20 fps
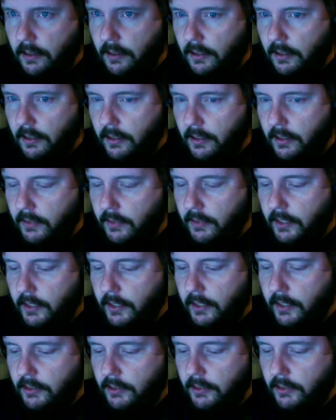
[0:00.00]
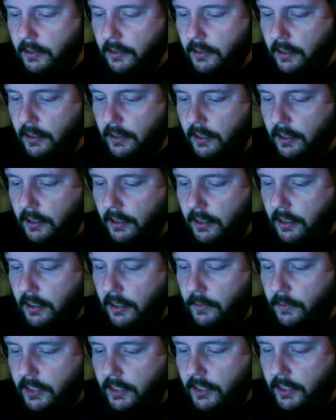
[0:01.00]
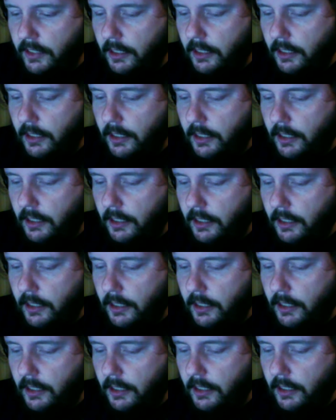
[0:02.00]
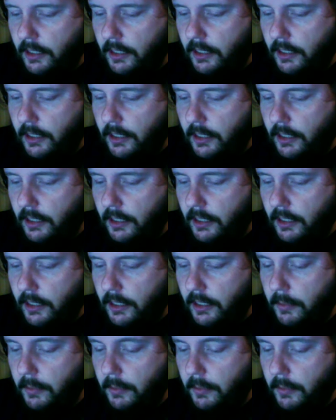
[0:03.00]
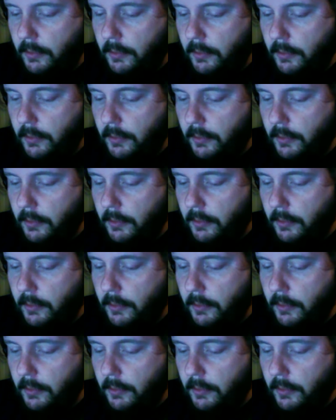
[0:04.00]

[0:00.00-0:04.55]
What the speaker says: You wouldn't even tell me what the beer was called. Obnoxious.